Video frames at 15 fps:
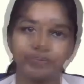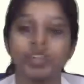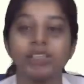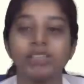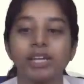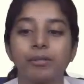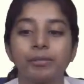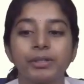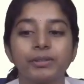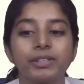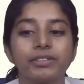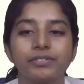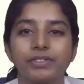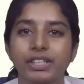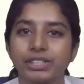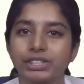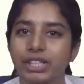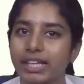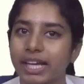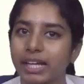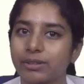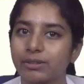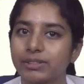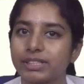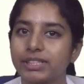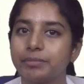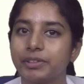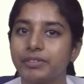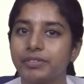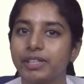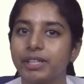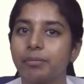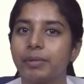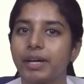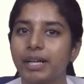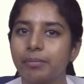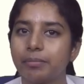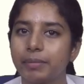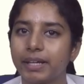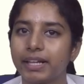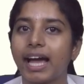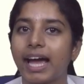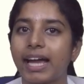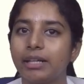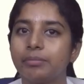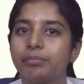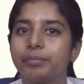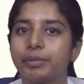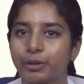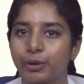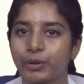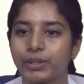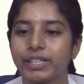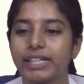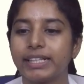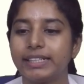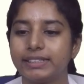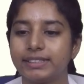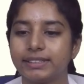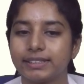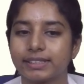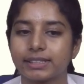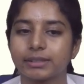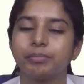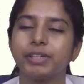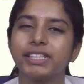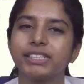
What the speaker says: Then coming to the differential diagnosis between a pulpal and periodontal diseases.